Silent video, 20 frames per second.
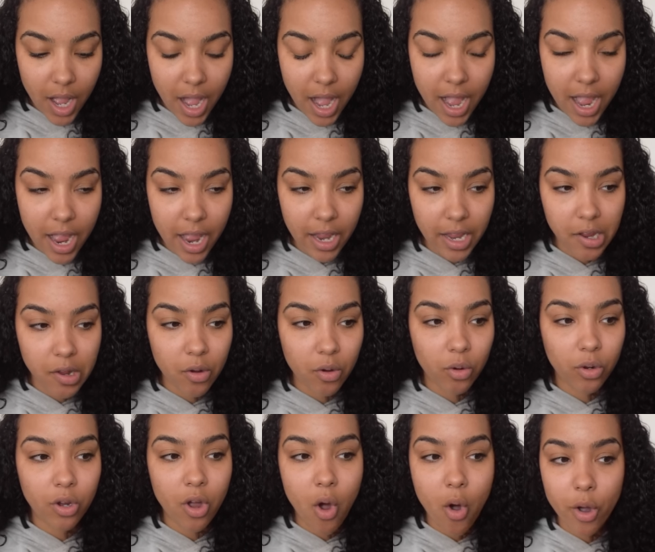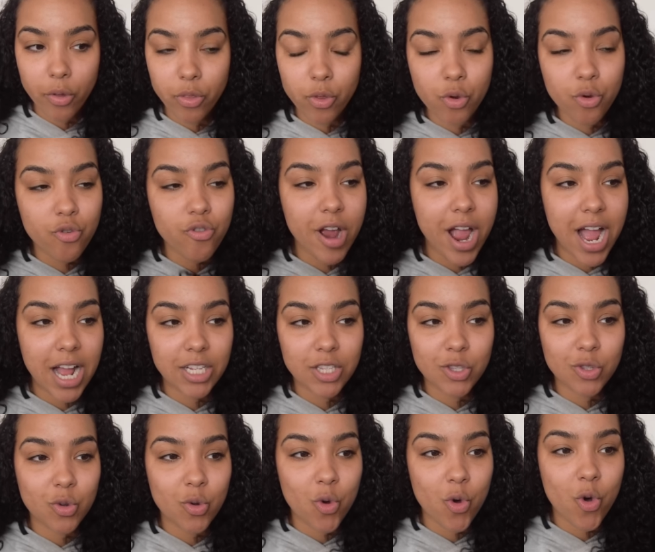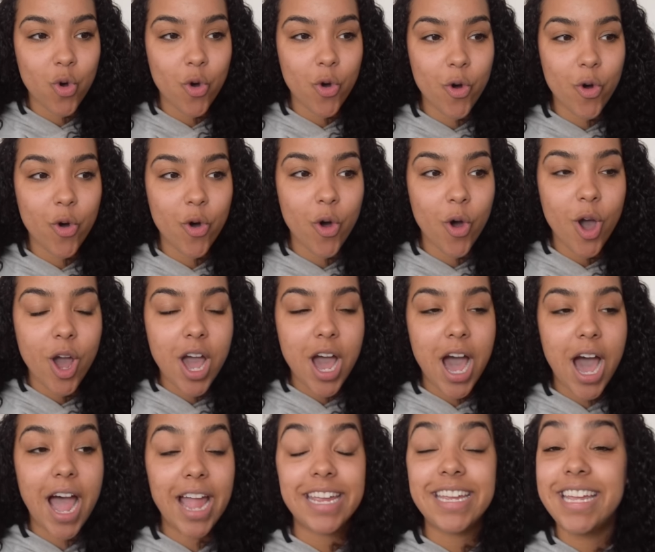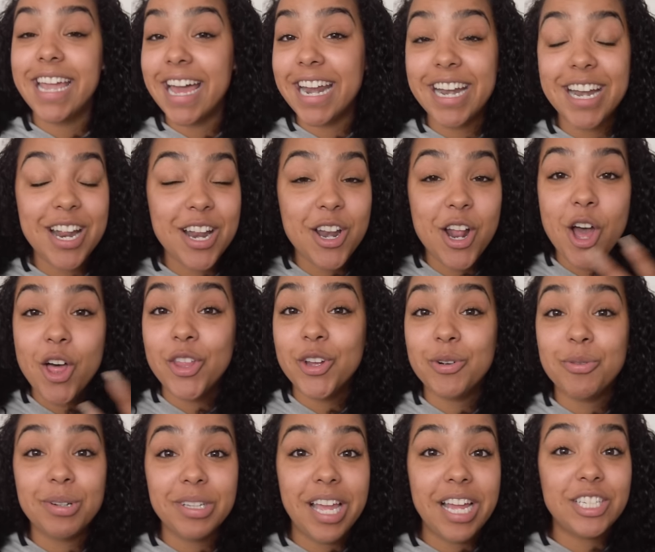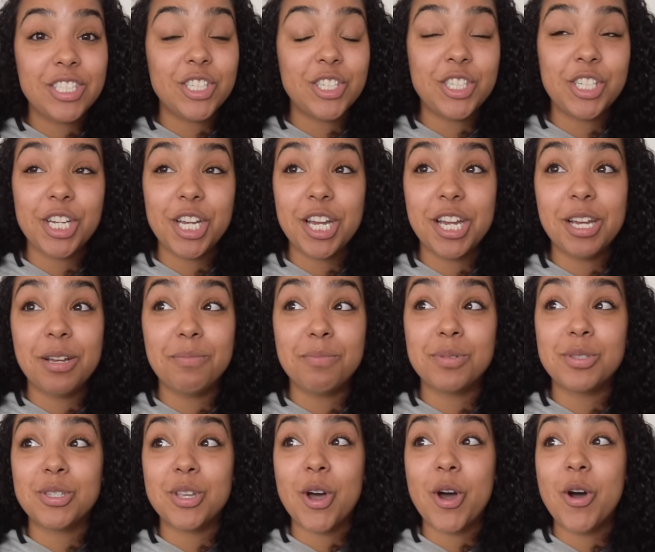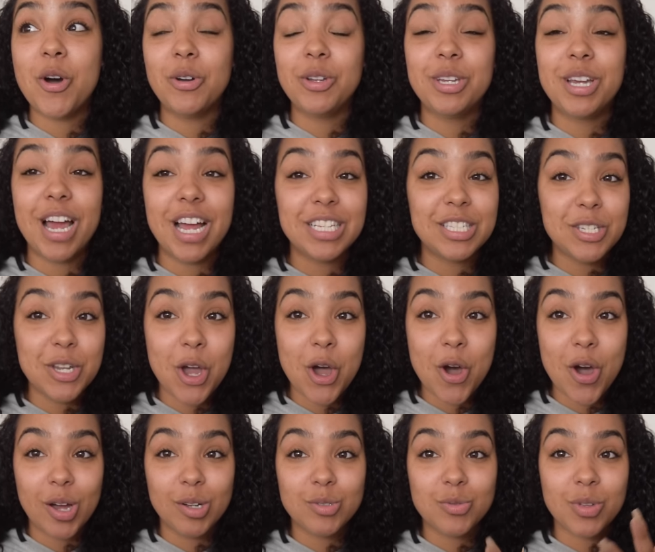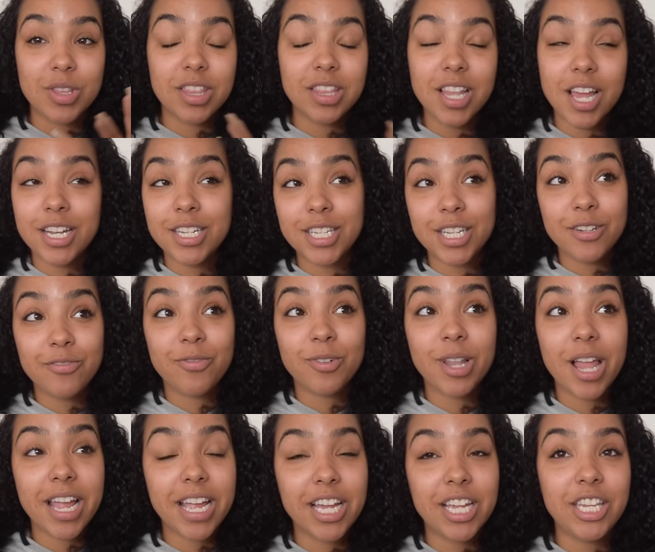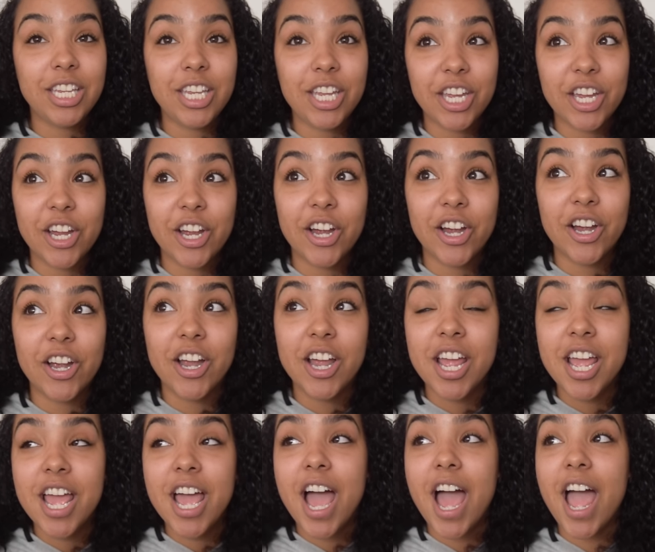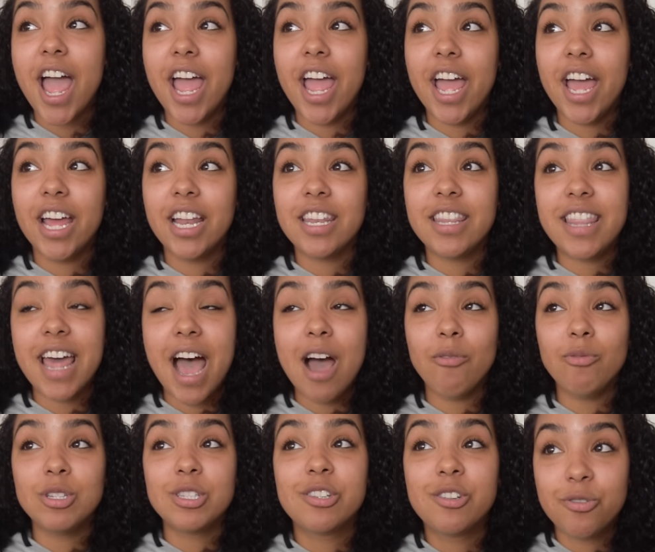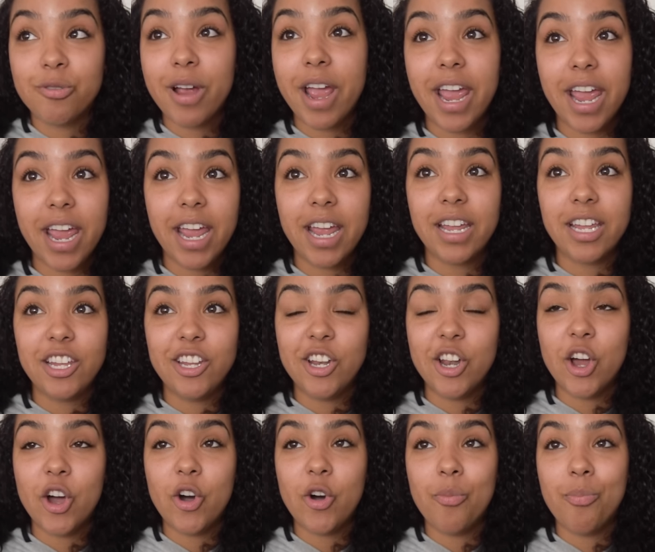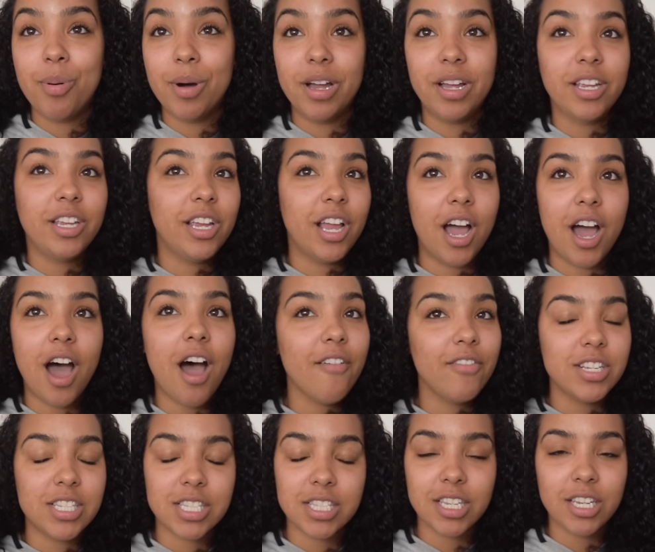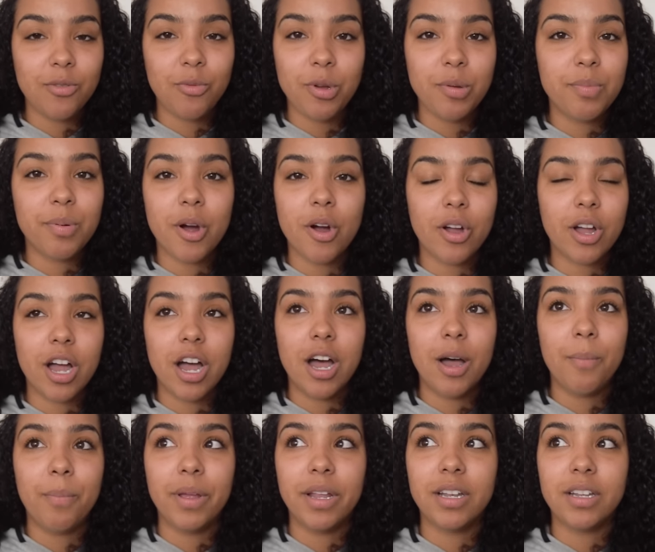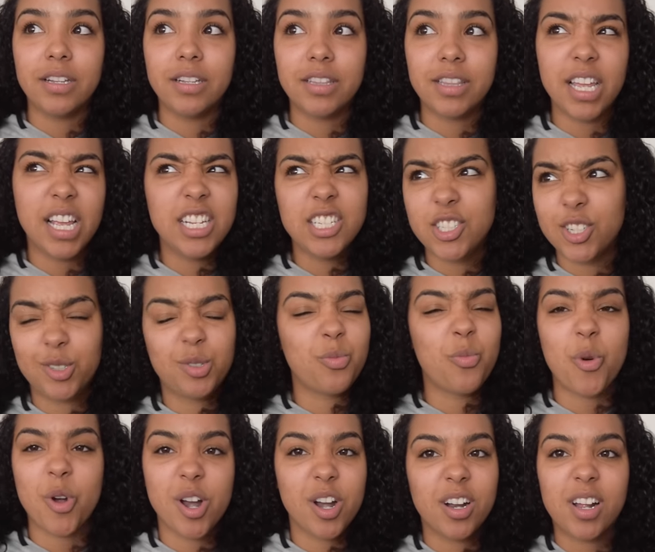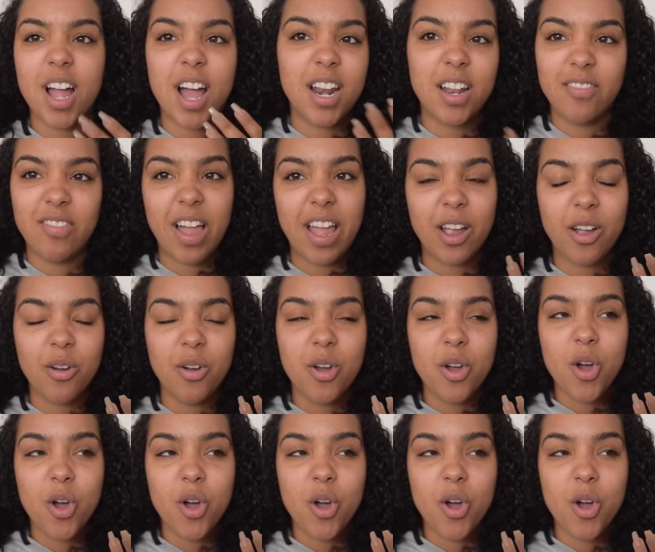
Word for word: I go through grad school. I get in another relationship. So you guys know I was with London for like a year and that was great, you know, but obviously we broke up and things just weren't kind of like